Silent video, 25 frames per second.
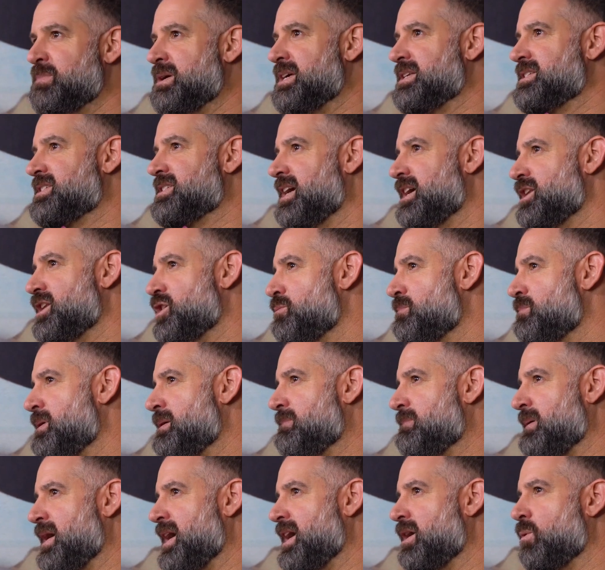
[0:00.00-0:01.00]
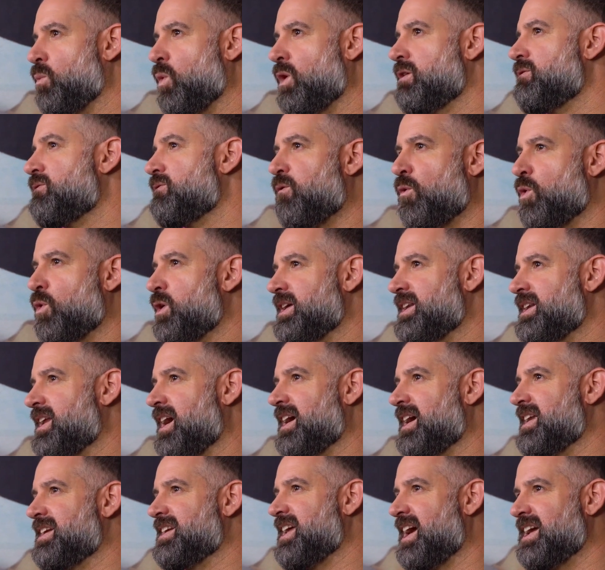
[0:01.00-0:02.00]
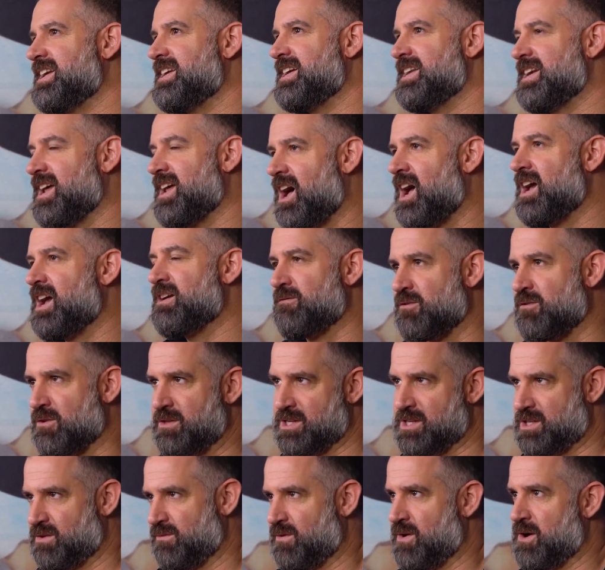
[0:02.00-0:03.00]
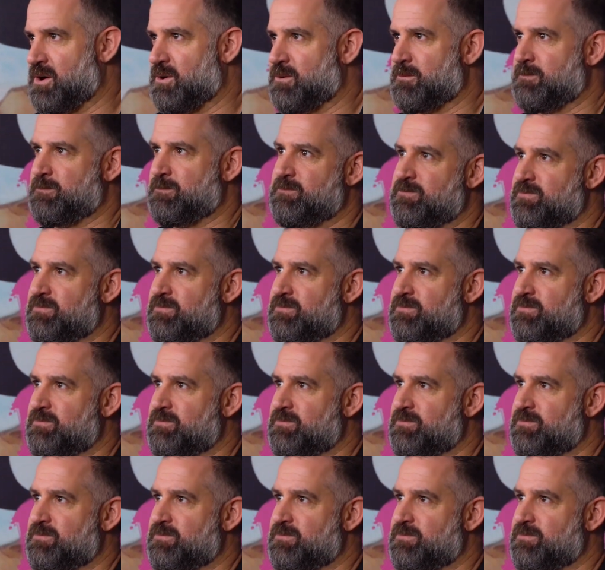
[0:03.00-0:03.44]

means that you'd be paying $149.99 for this phone.